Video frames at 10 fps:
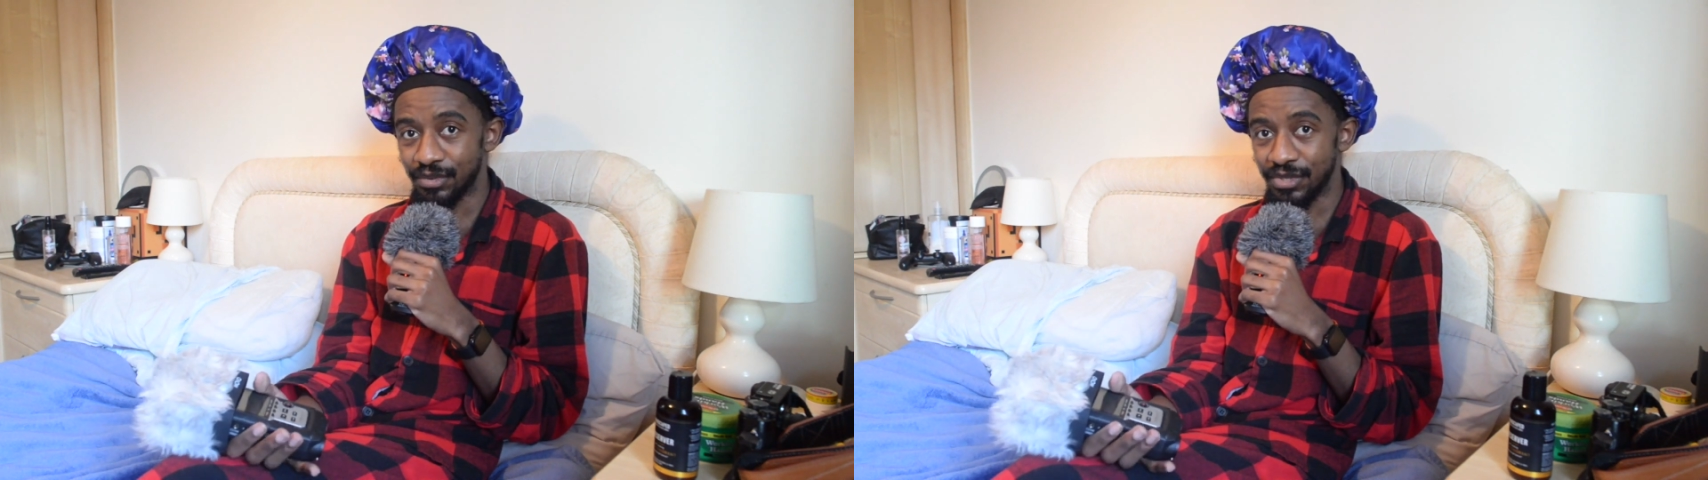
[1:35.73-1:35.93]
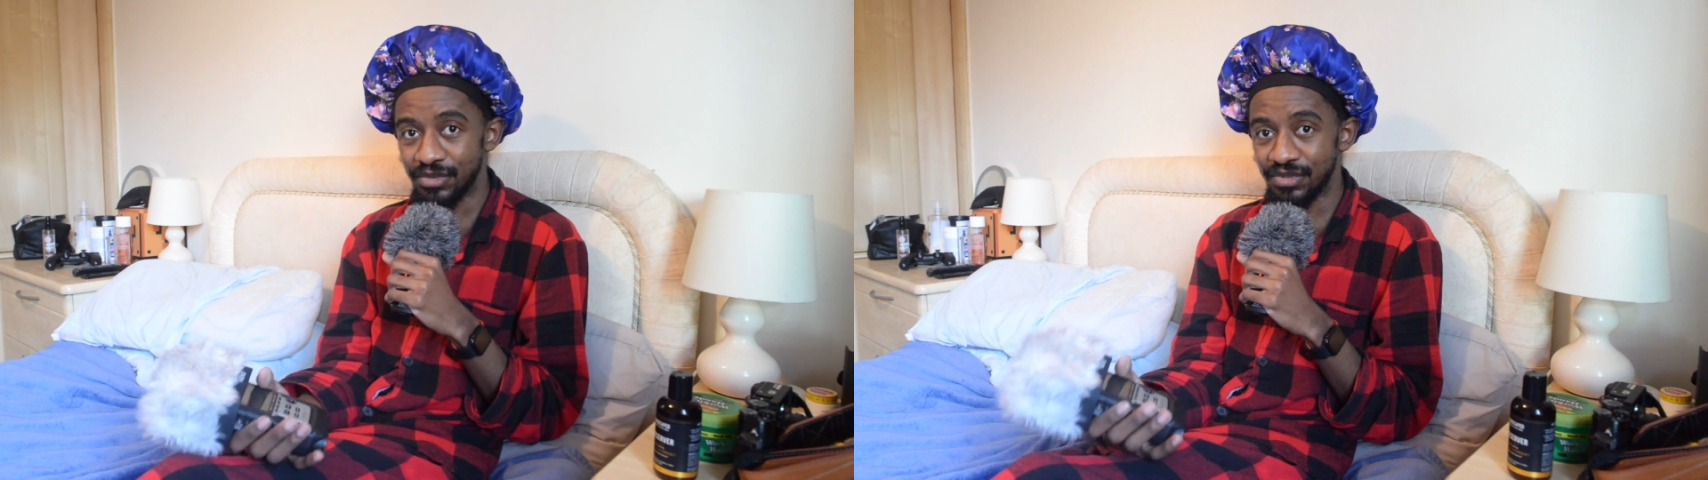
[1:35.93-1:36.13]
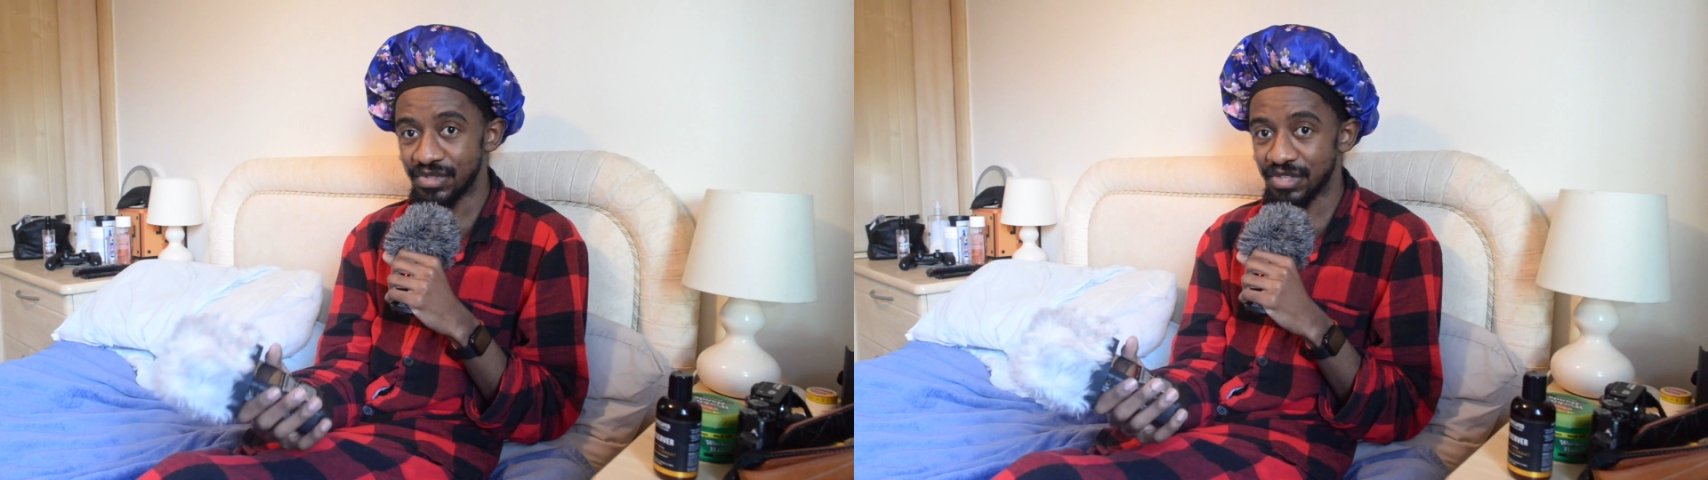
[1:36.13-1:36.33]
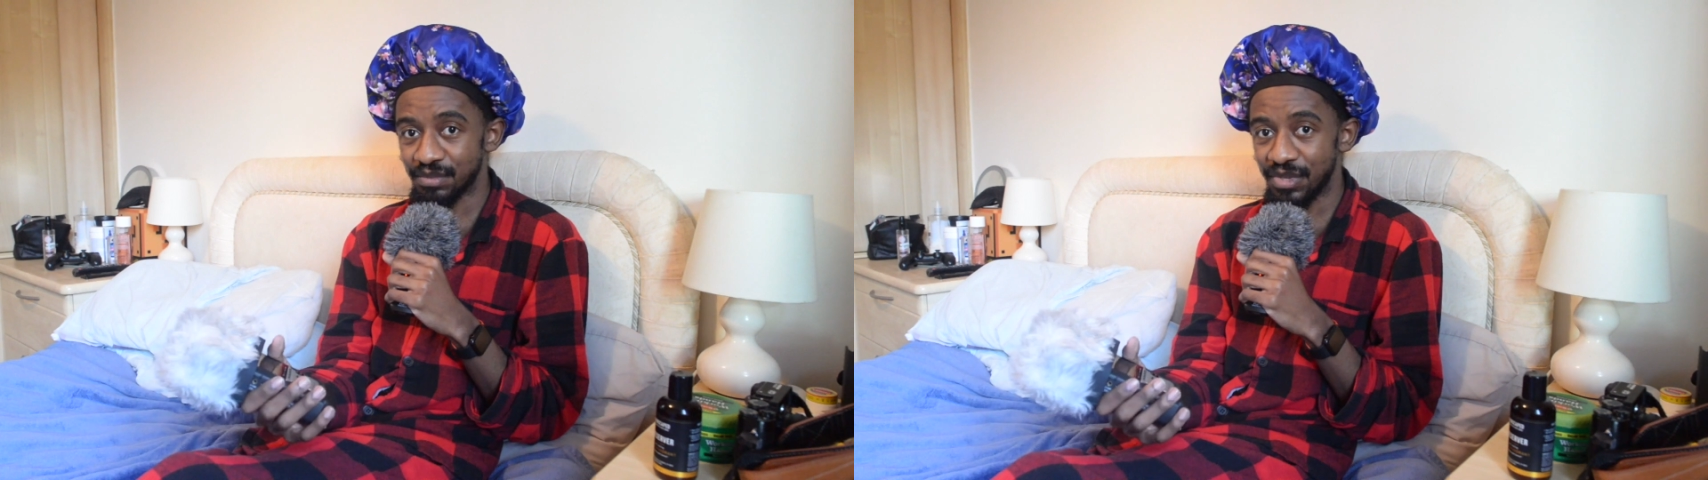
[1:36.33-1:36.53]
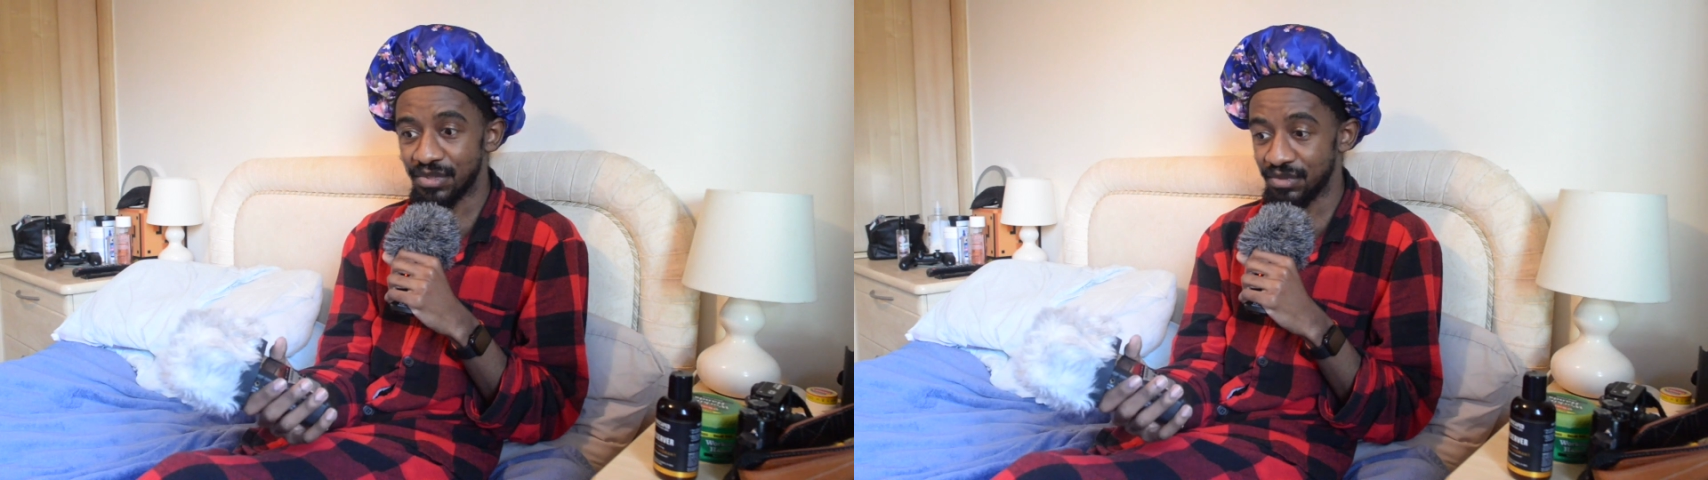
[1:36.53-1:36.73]
or use
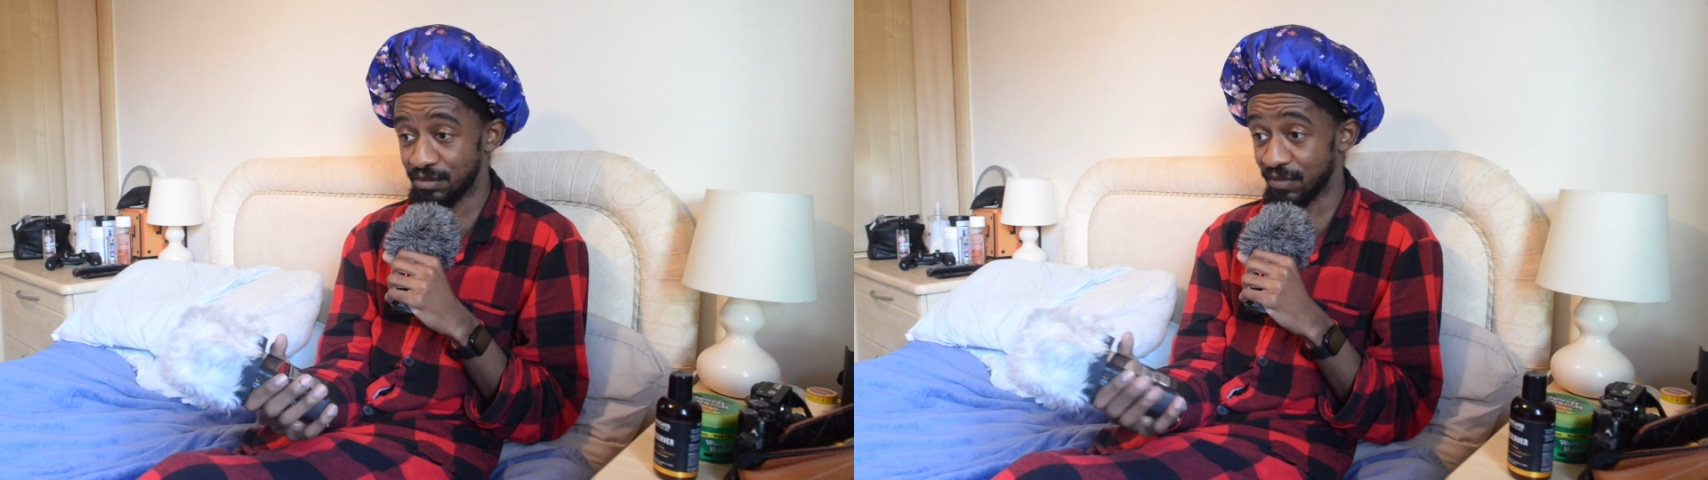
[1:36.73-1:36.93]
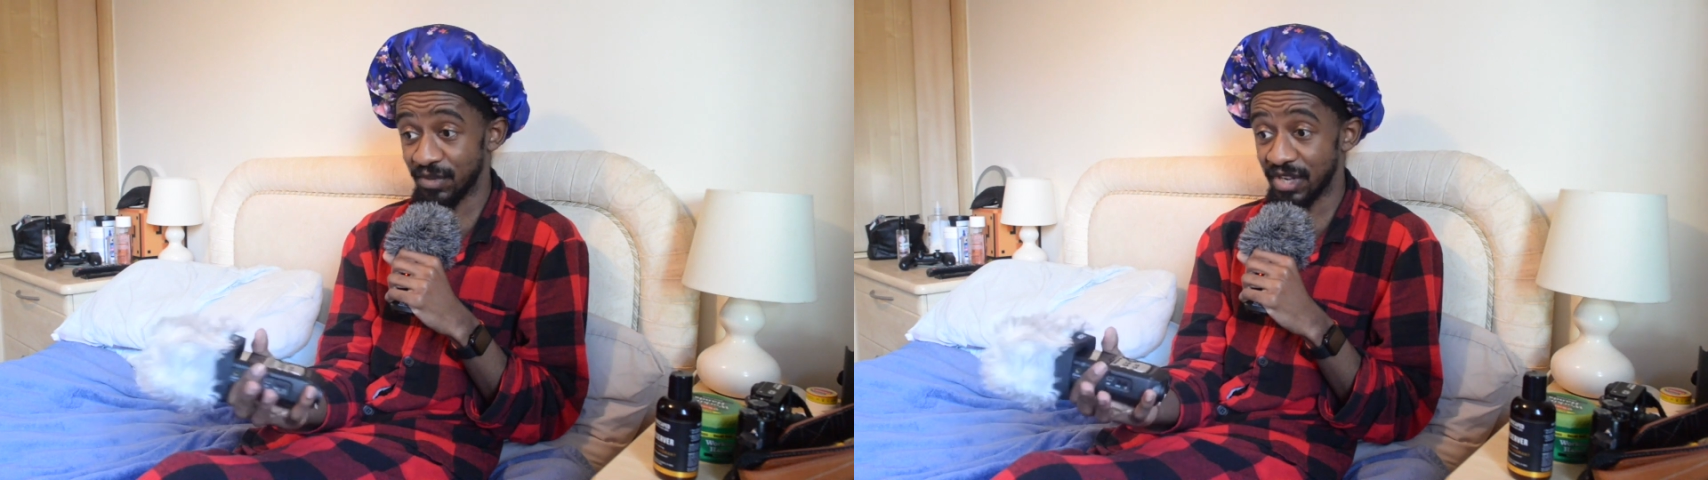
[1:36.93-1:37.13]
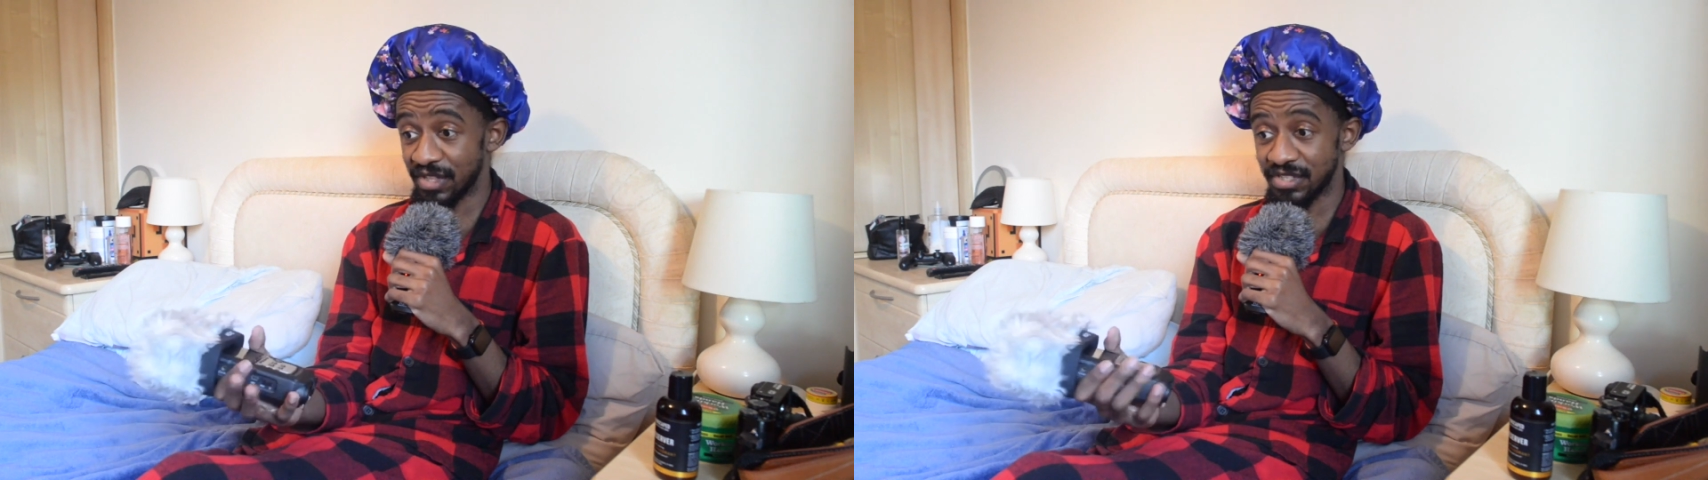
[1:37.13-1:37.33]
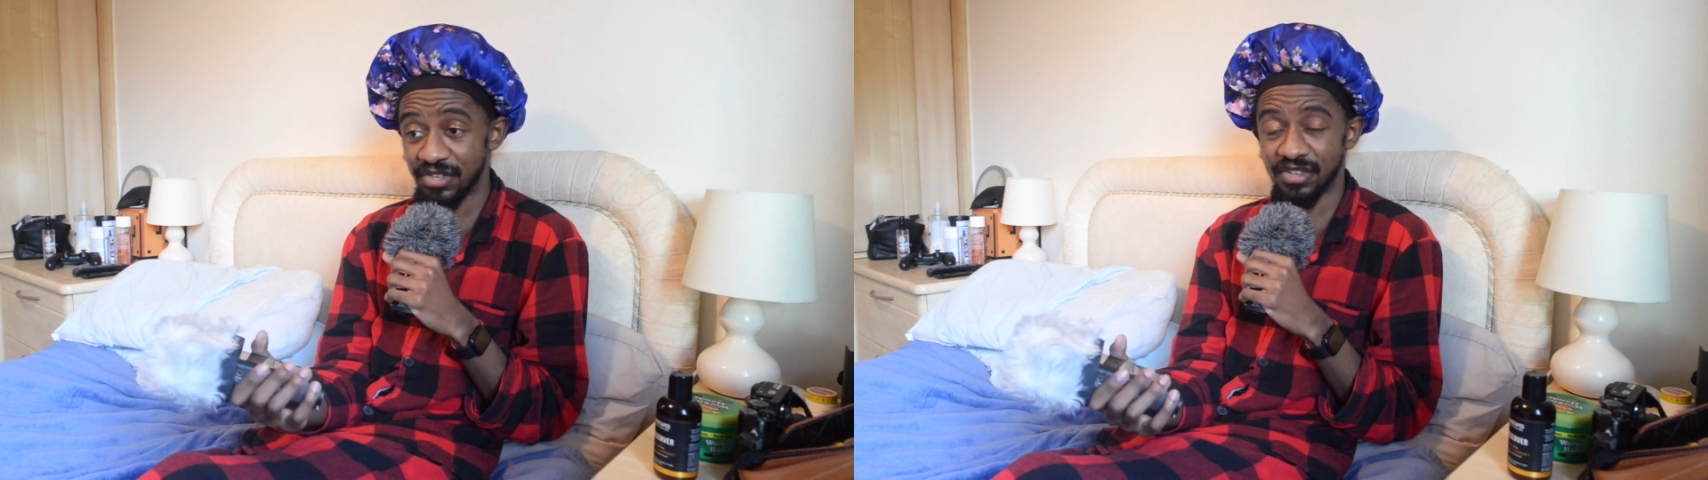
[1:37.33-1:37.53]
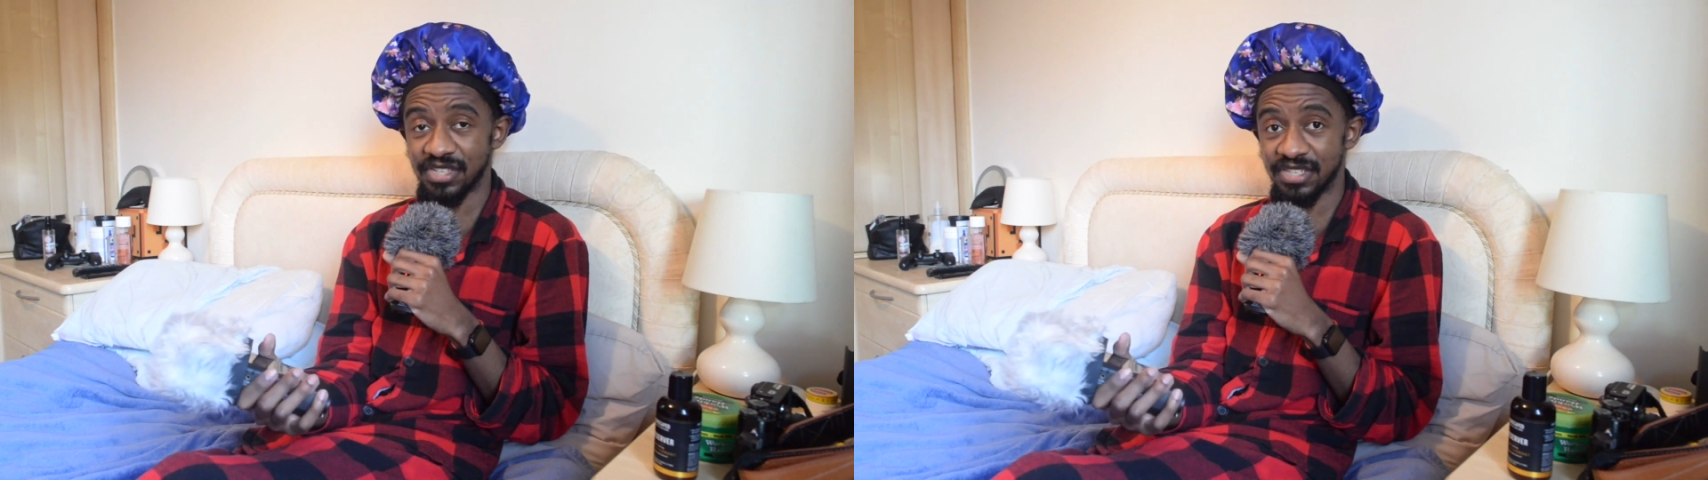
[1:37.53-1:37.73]
this with something like the
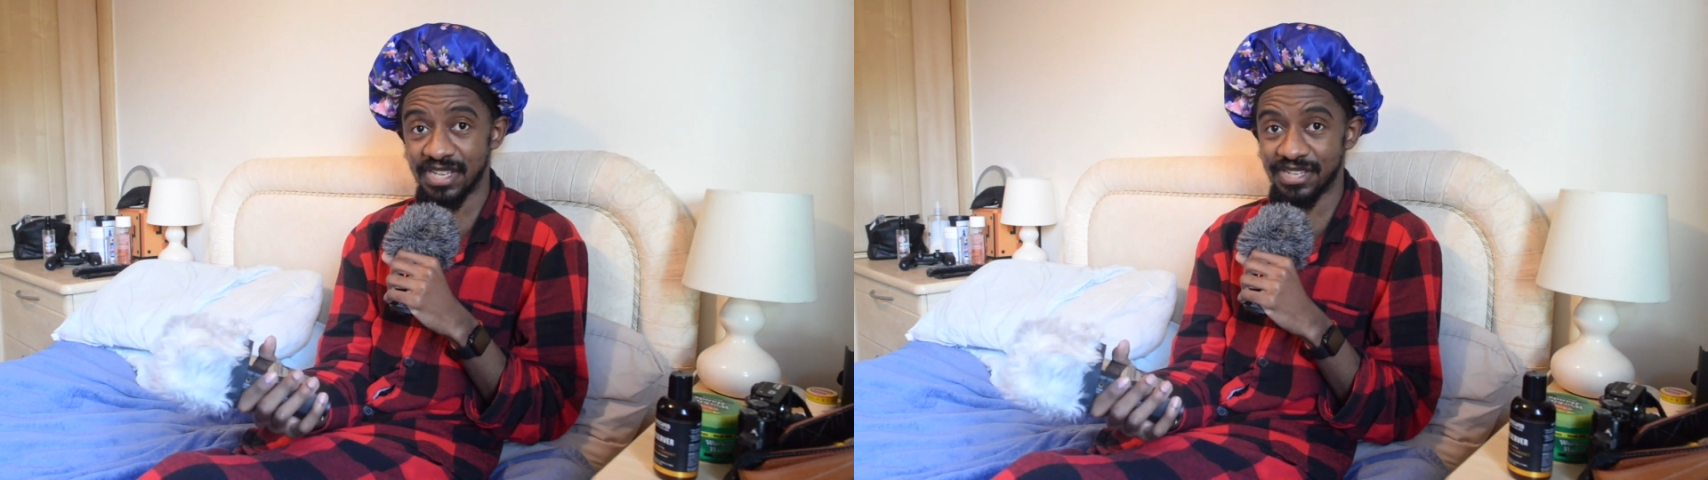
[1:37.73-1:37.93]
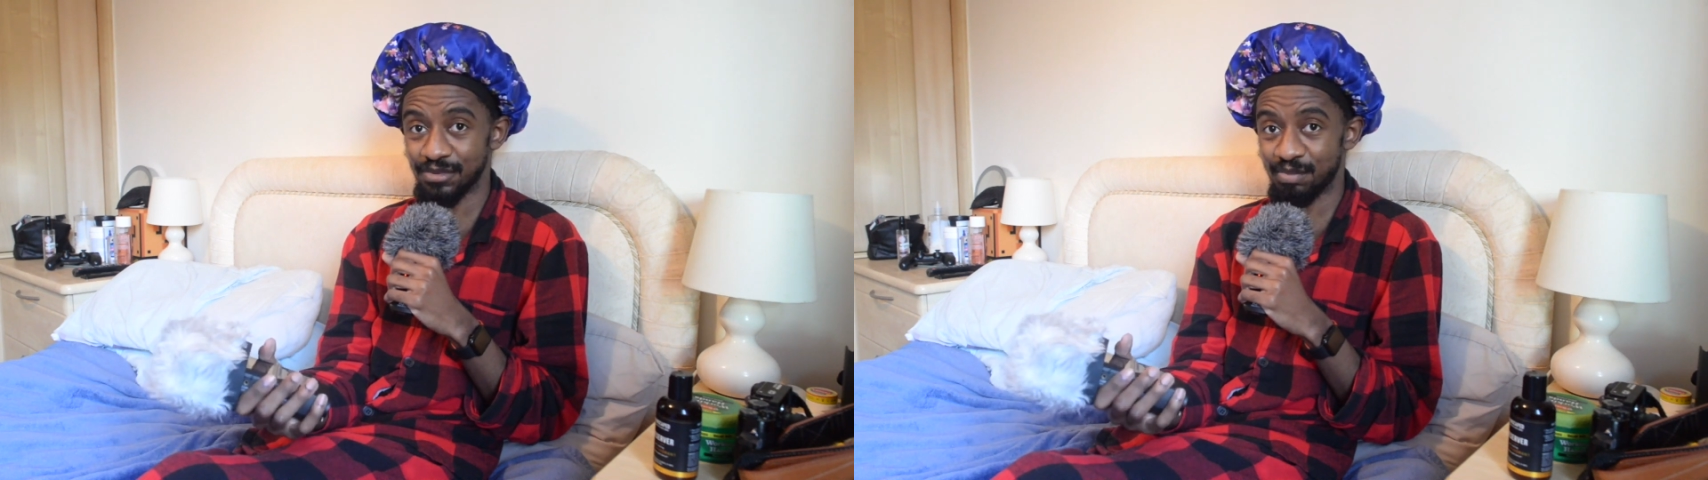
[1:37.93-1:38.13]
TR6S